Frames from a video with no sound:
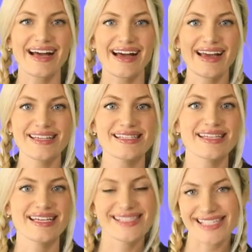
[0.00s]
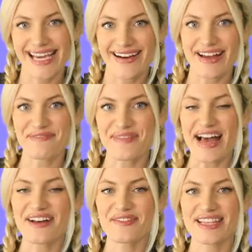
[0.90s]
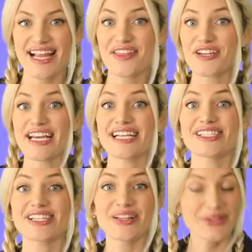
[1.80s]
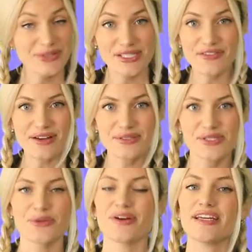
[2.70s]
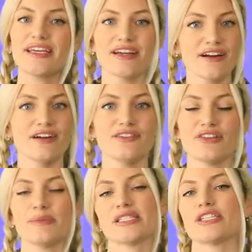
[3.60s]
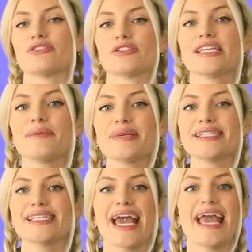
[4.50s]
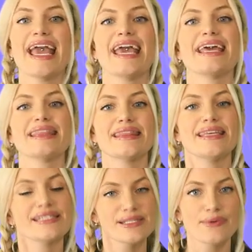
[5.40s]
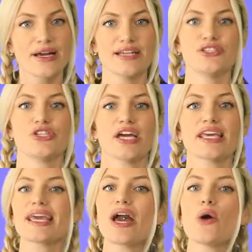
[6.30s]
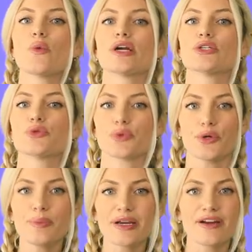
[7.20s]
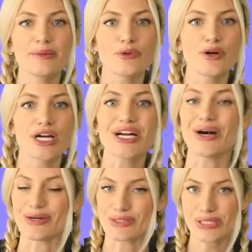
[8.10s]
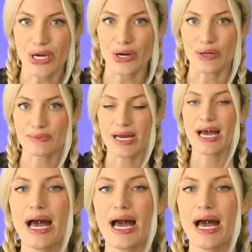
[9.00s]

guys, it's Kara back with another exclusive house tour here on Famous Entertainment and this one checking out where Drew Barrymore calls home.